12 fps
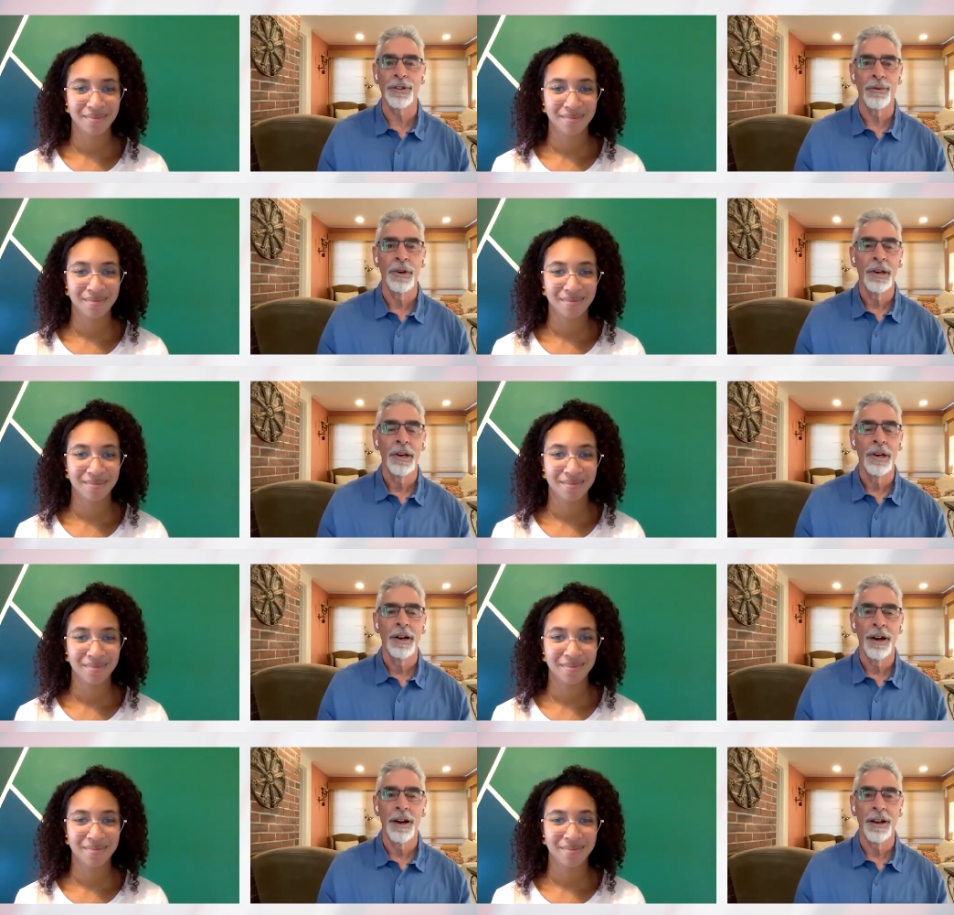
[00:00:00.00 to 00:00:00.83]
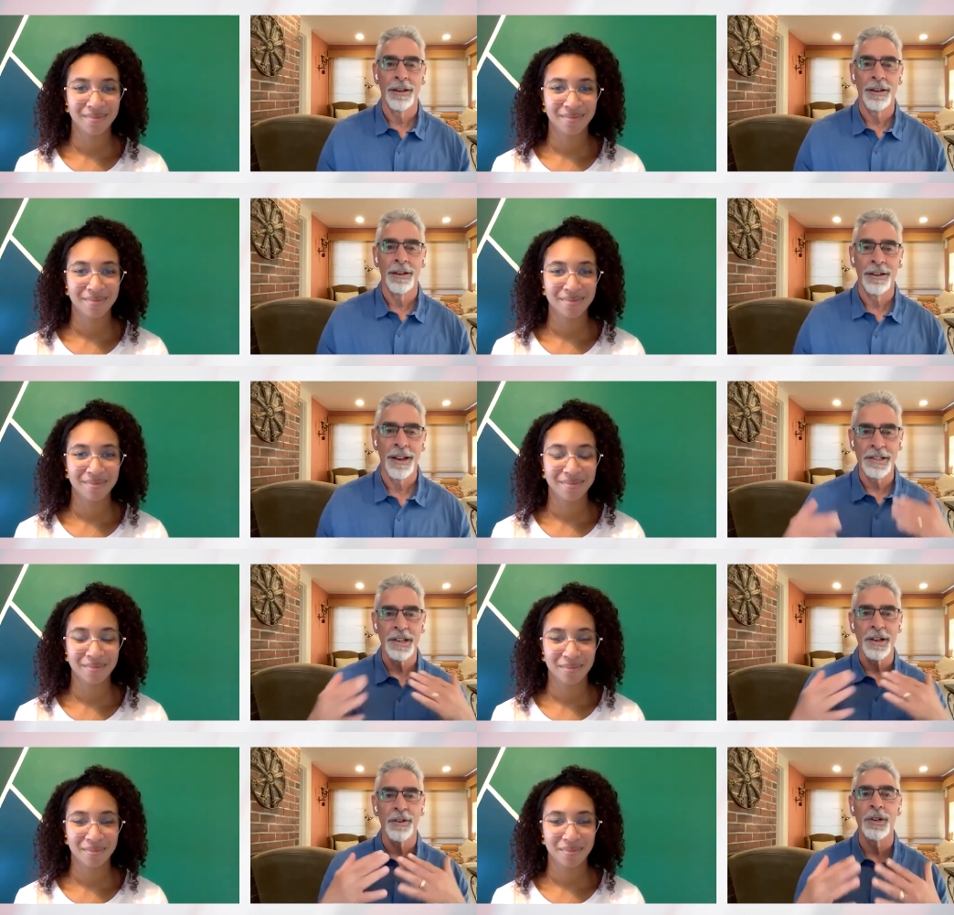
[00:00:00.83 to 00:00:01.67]
Speaker 1: So uh,
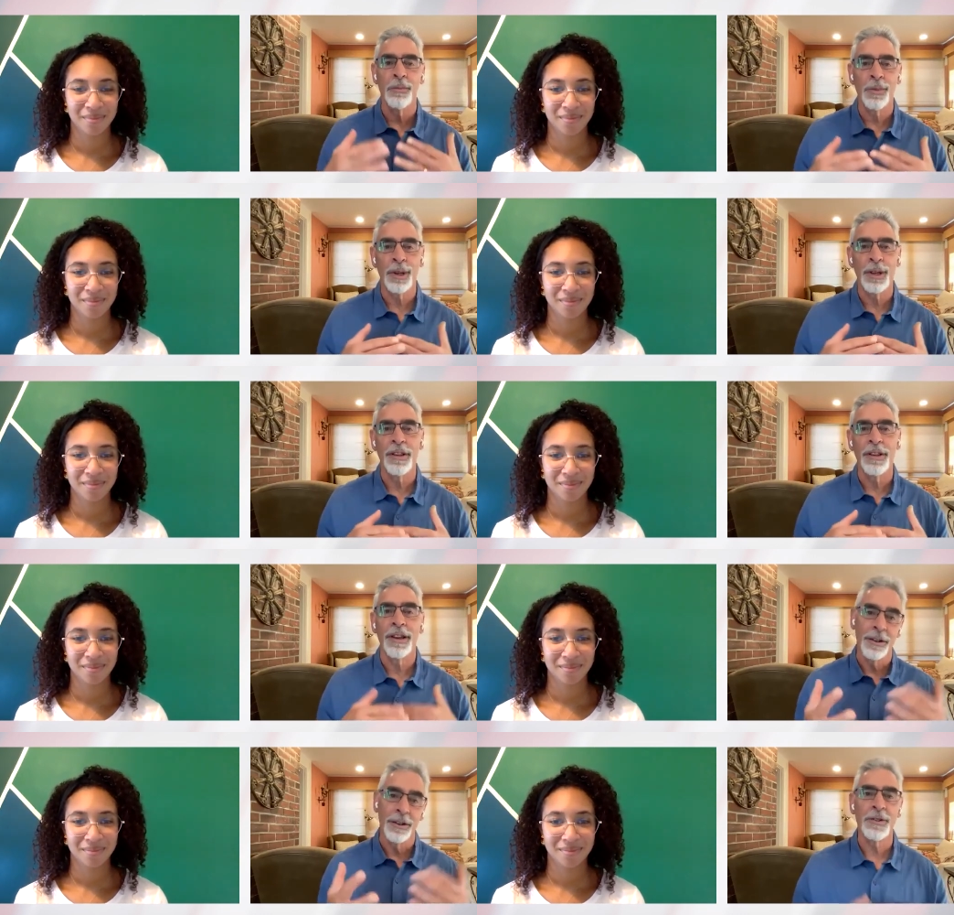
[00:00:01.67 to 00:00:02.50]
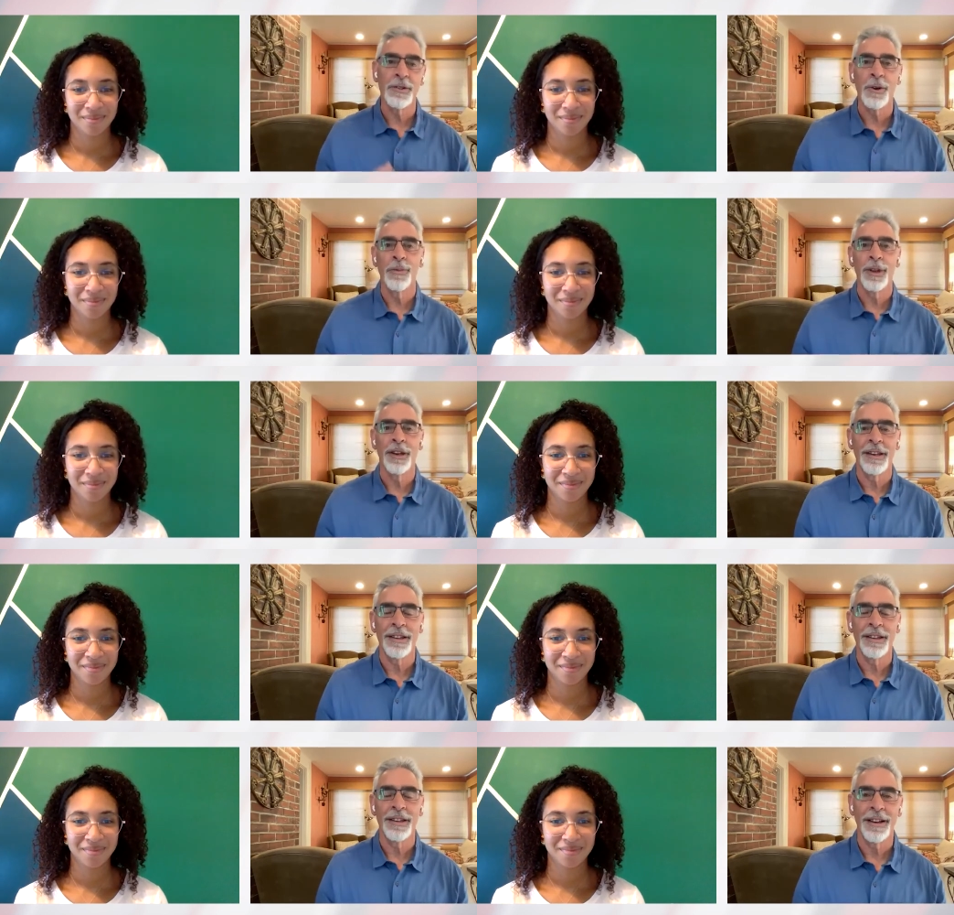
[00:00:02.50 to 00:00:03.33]
nice serendipity there, and let's hope
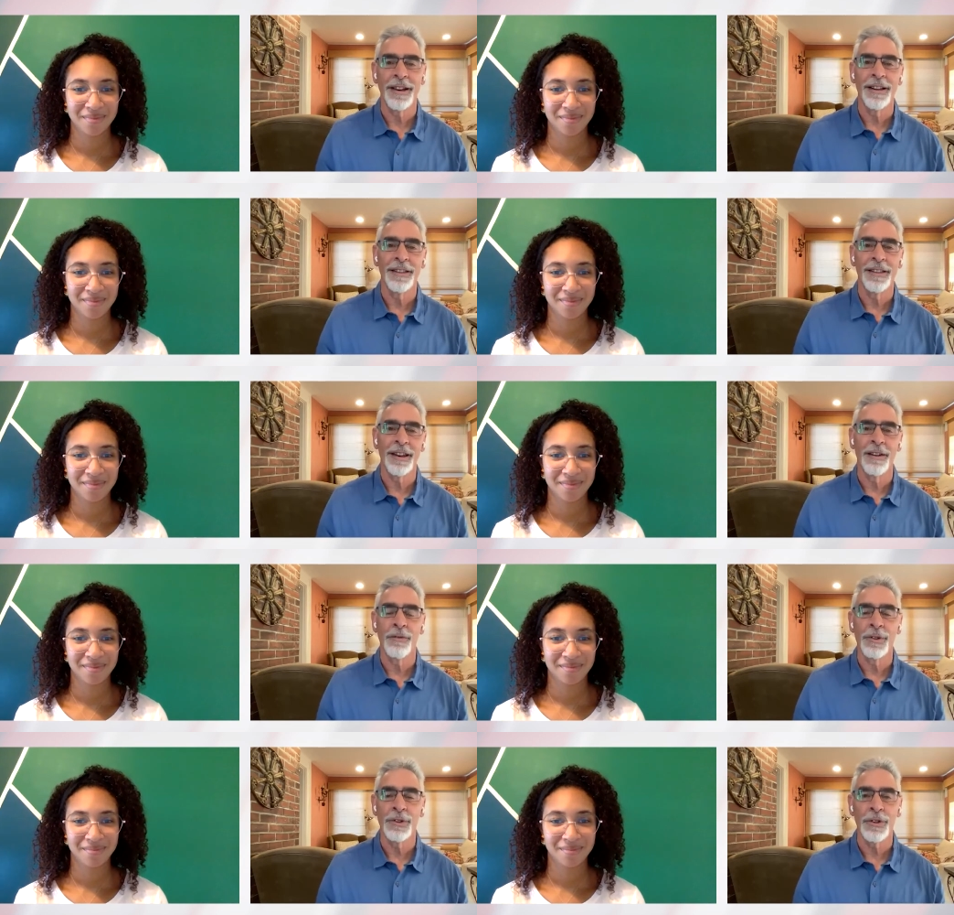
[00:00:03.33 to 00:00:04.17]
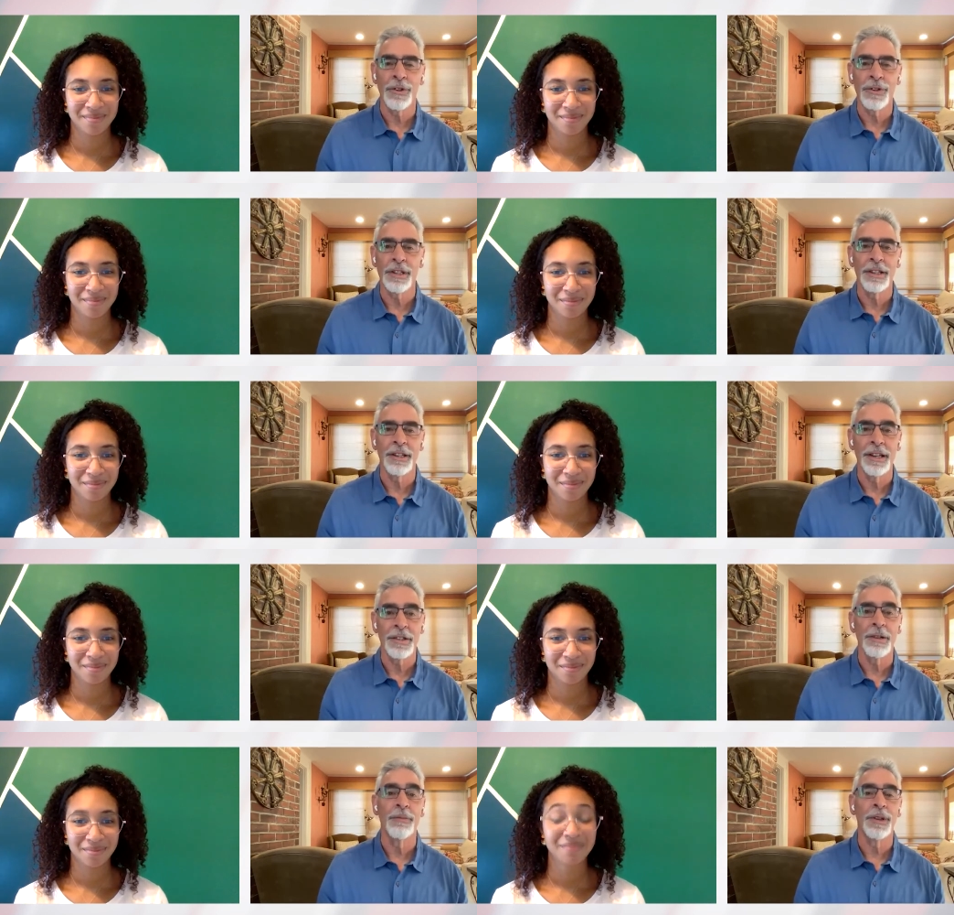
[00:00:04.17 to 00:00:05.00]
that it uh, that it results in
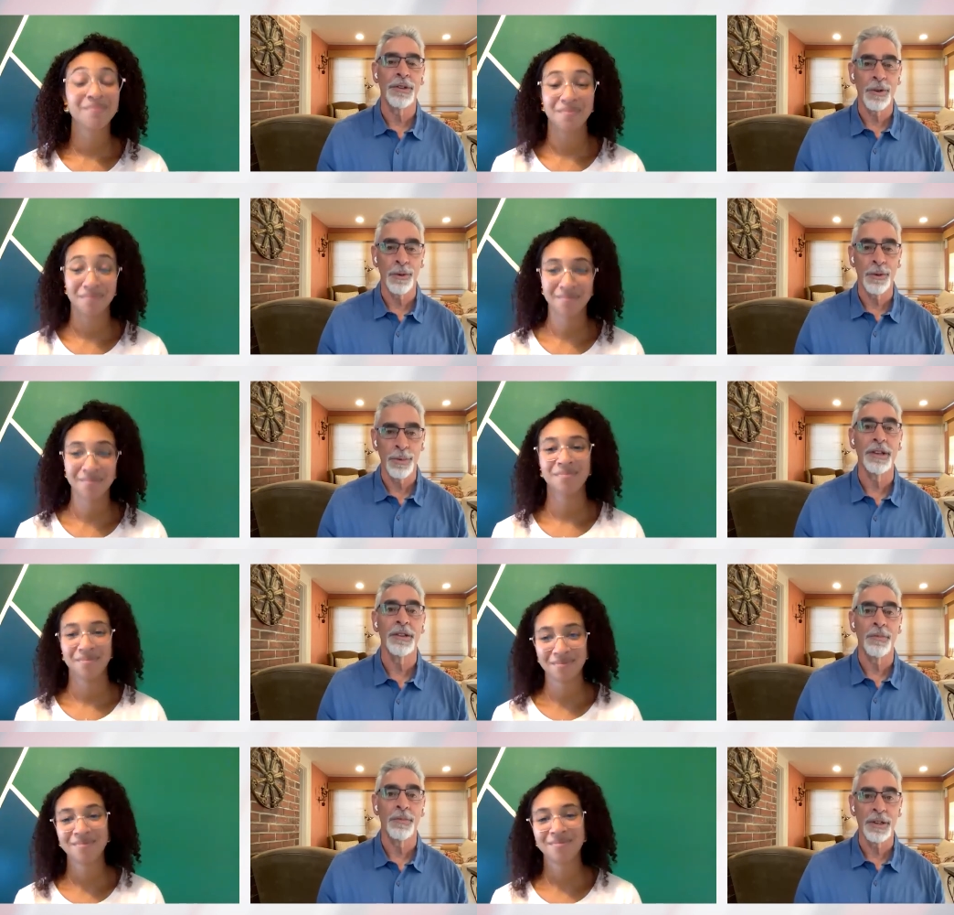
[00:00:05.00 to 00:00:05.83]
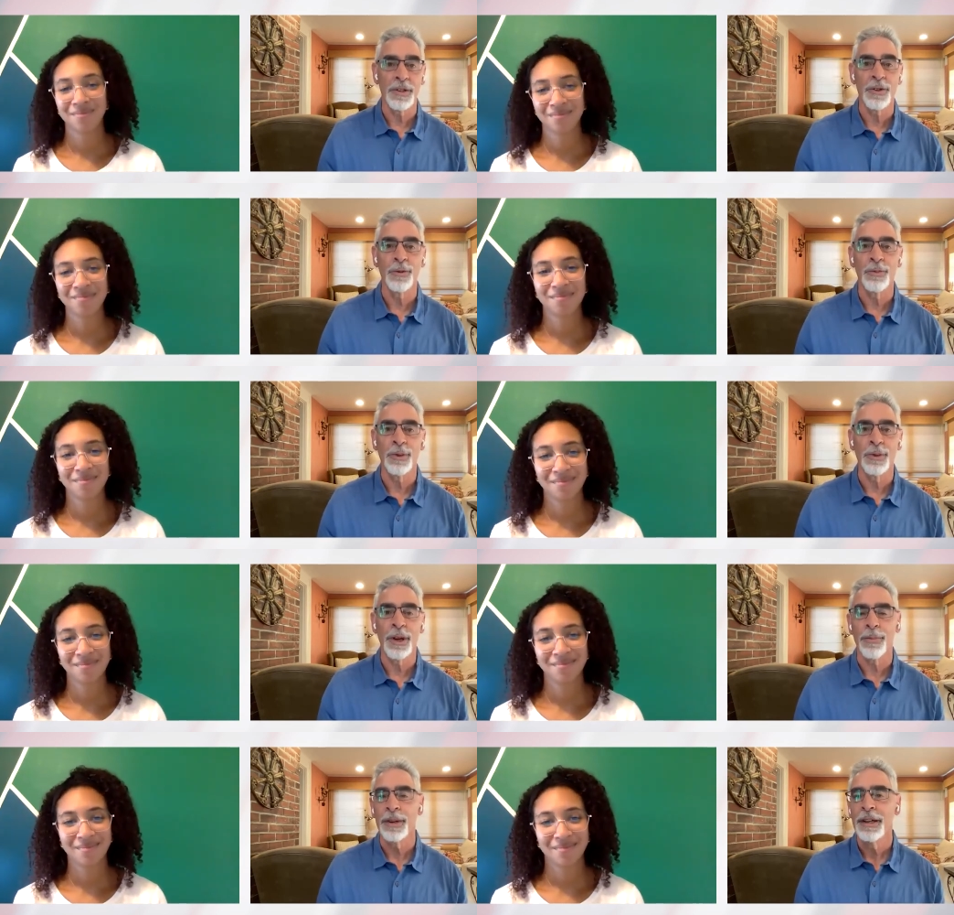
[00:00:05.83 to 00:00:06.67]
in some of these openings being
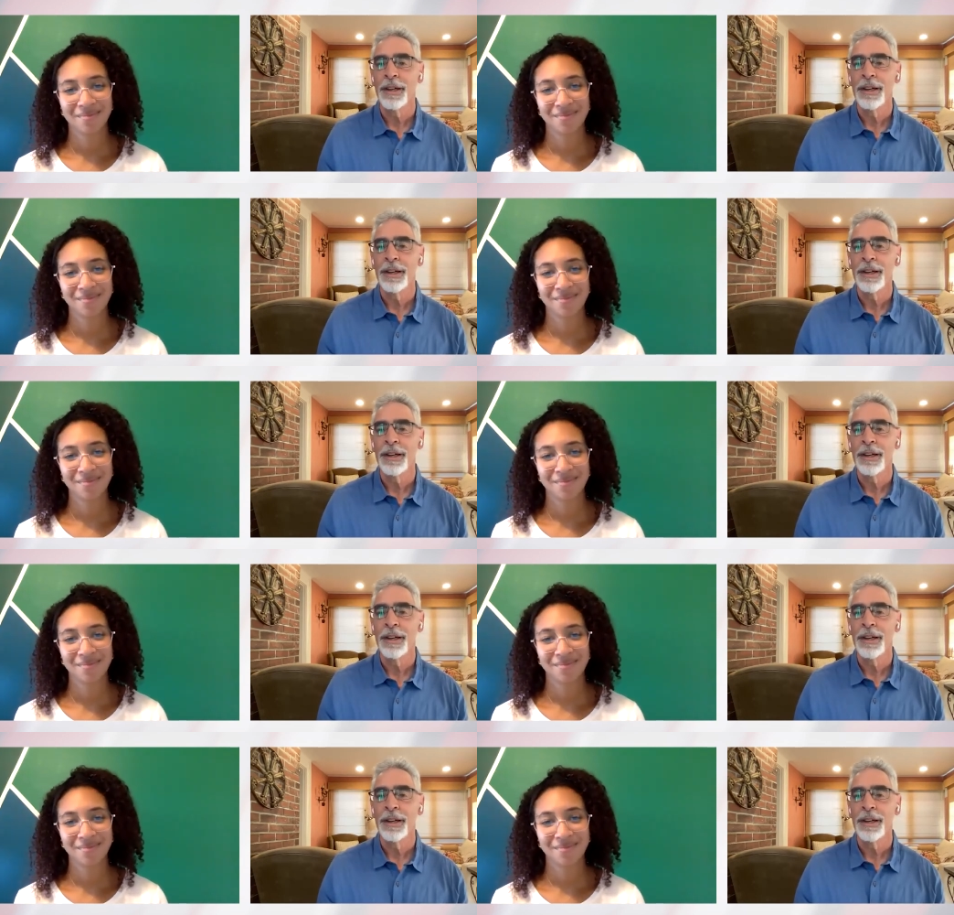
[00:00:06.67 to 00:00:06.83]
scooped up.